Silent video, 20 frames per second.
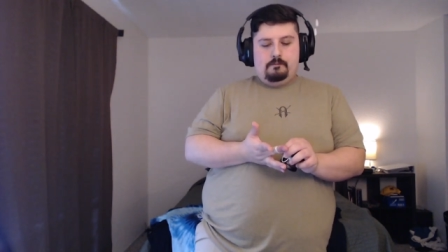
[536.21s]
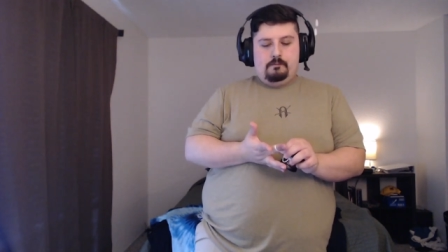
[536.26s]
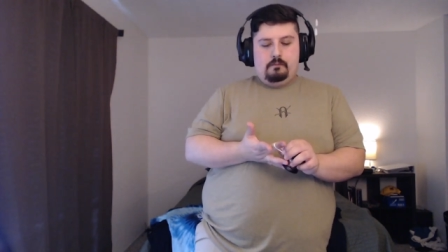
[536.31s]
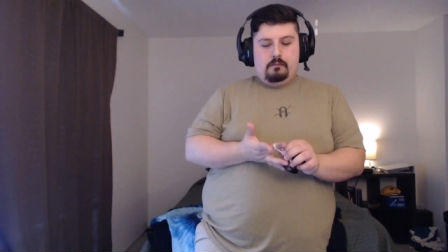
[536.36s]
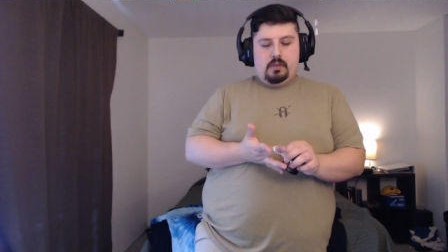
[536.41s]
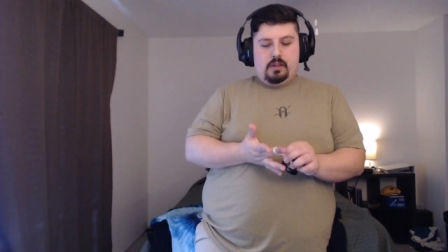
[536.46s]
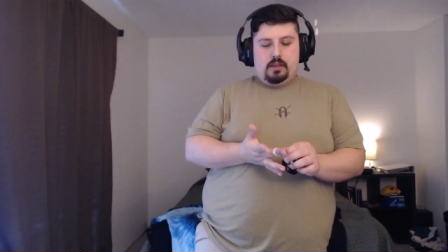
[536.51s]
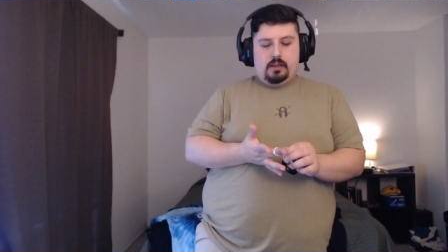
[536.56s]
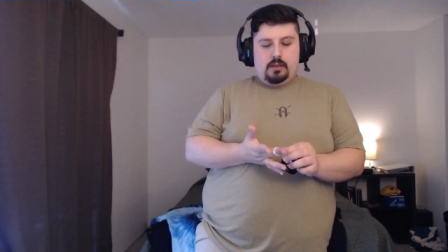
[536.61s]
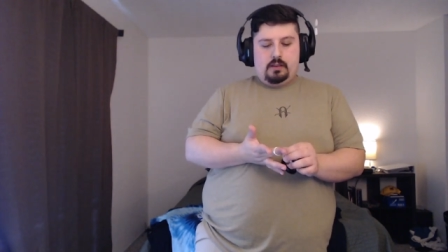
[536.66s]

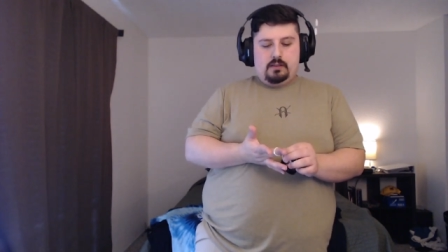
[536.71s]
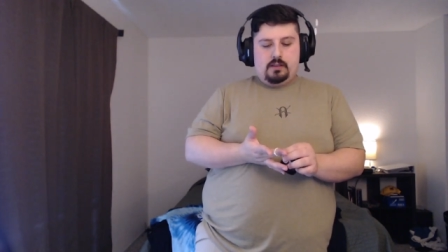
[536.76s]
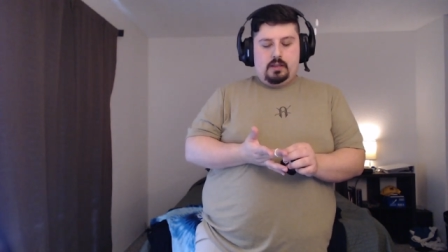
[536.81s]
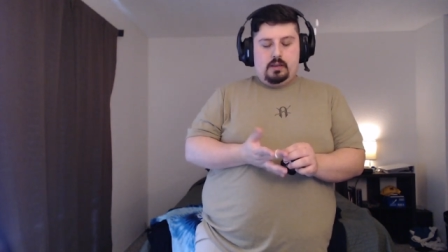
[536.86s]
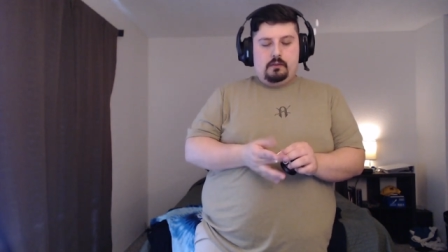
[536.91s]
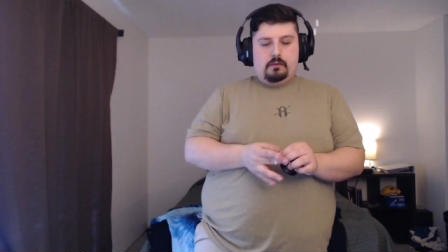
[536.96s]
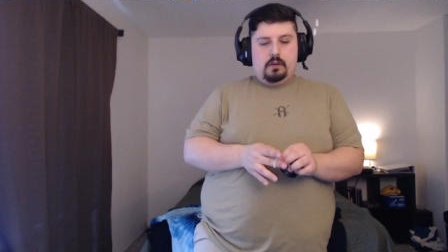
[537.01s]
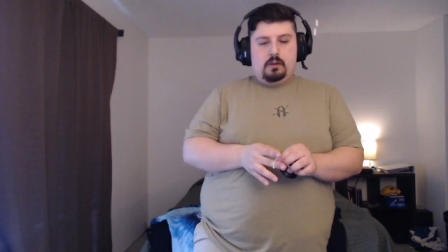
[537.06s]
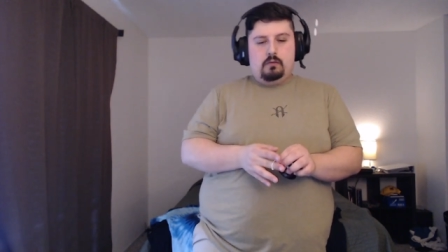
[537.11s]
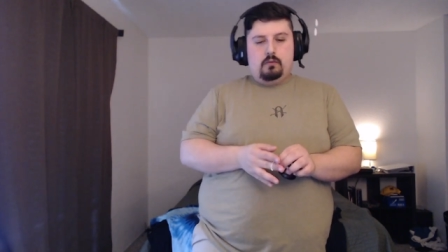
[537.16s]
but like I said,
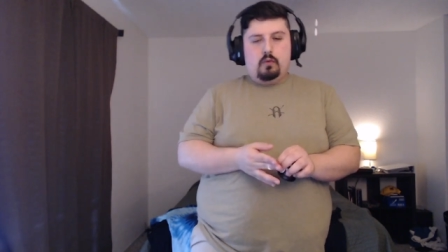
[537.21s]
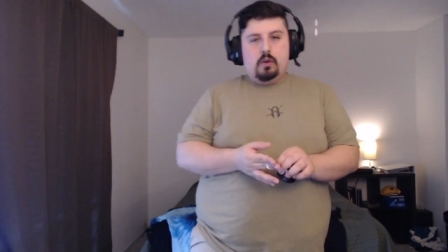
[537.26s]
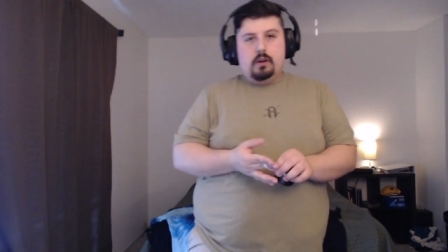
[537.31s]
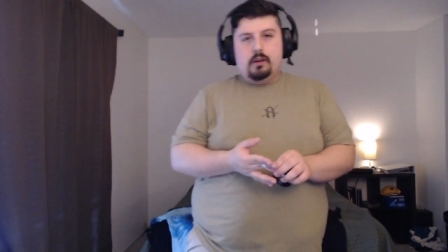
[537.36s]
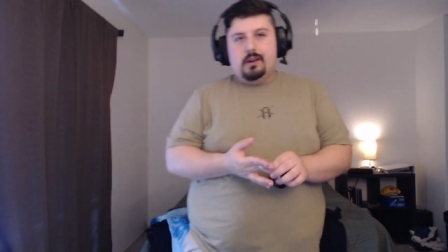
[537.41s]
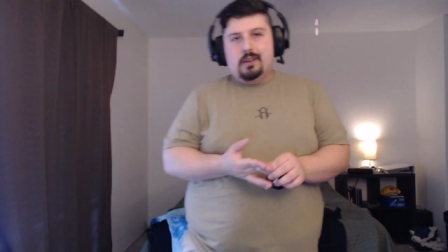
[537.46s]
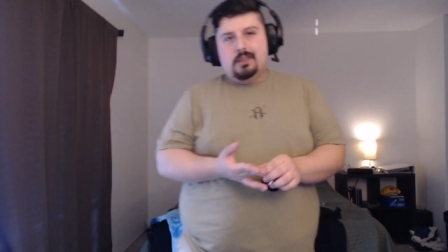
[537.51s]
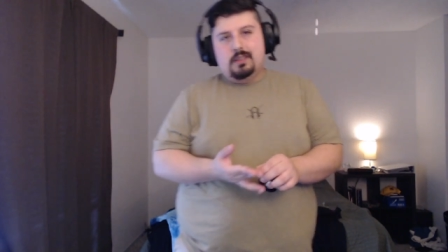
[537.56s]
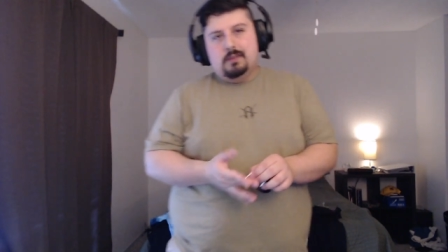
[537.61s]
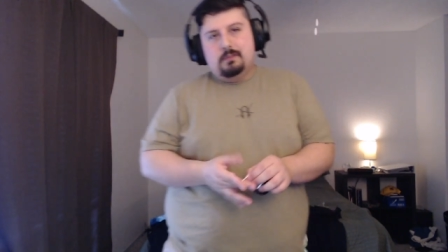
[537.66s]
if y'all want
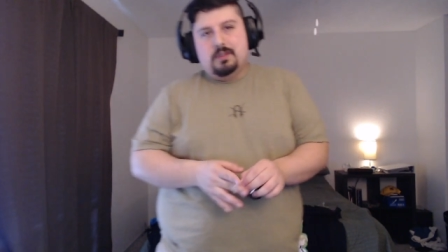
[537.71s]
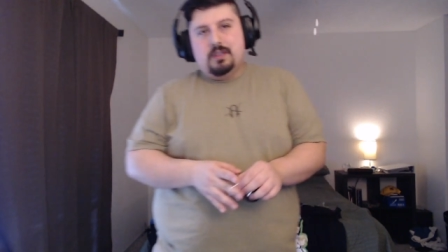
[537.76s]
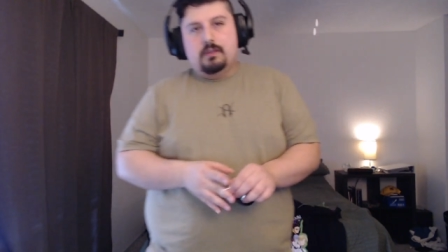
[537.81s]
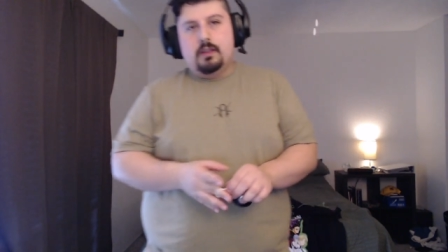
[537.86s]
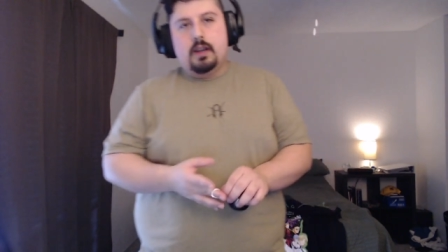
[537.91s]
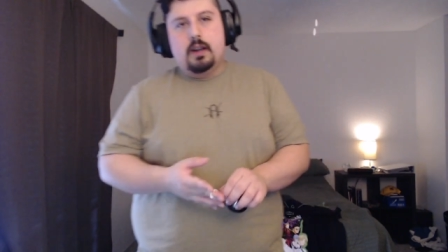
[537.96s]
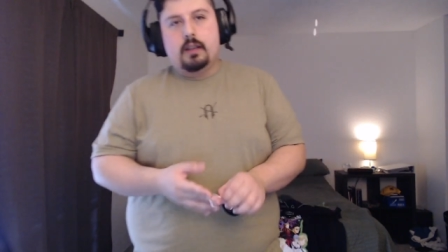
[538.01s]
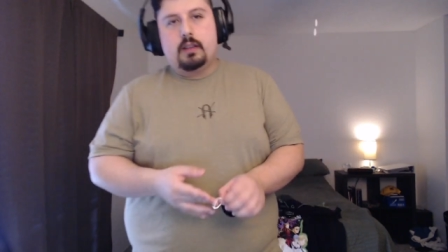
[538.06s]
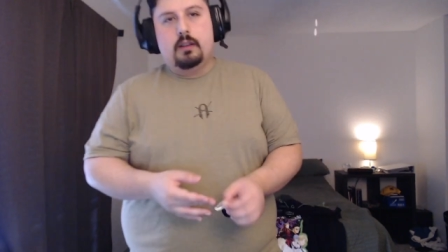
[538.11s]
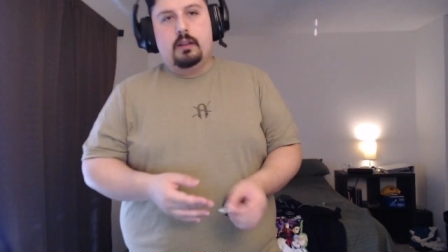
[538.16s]
any tips on
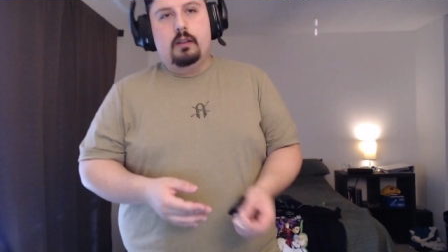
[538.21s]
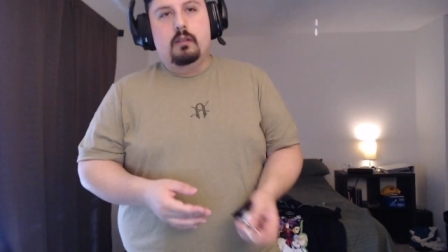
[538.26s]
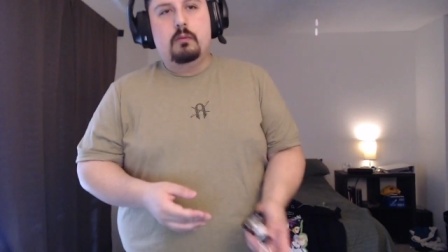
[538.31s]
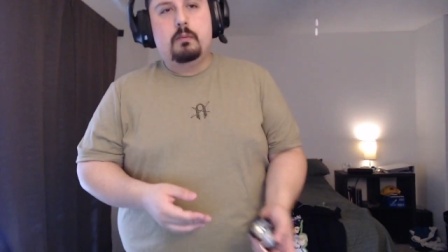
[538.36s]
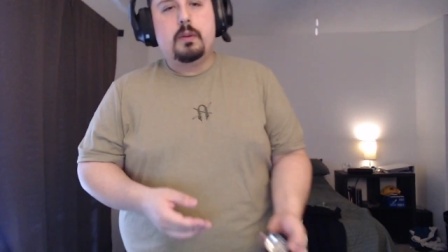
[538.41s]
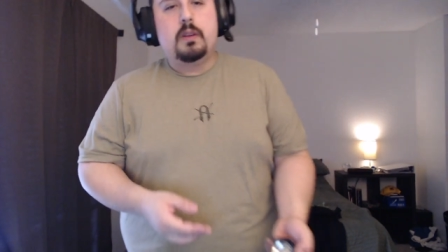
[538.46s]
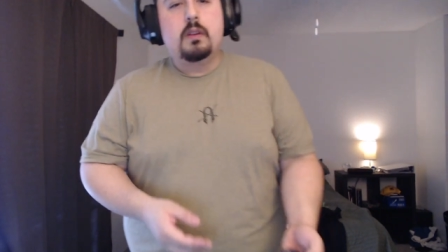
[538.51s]
that, I can help.